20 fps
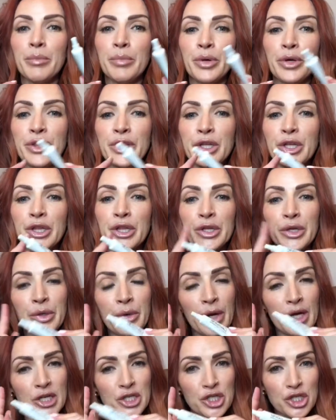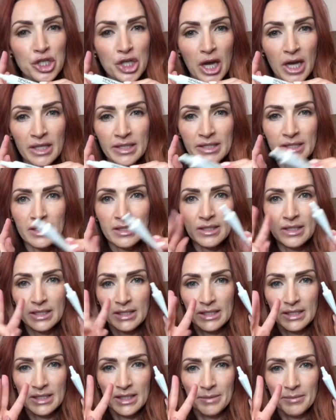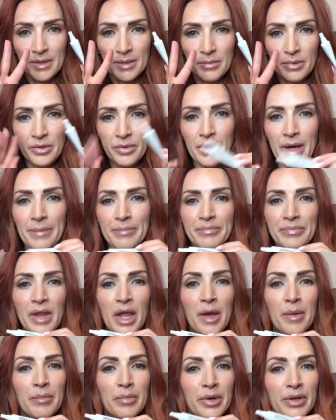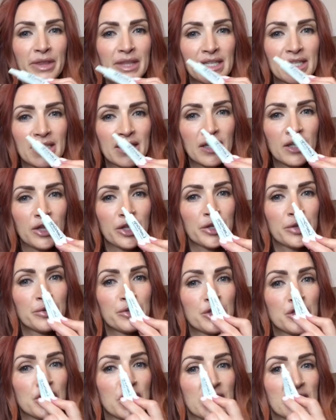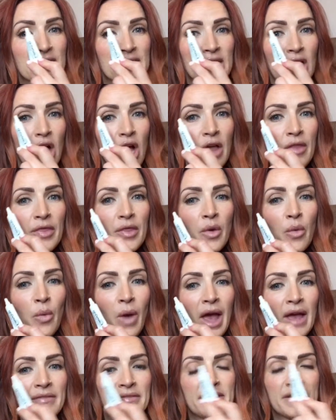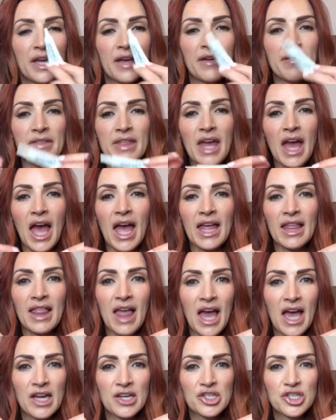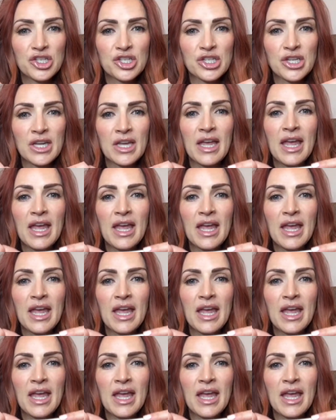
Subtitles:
Put the glue just, this is tip number 3, put the glue just on the weft of the eyelash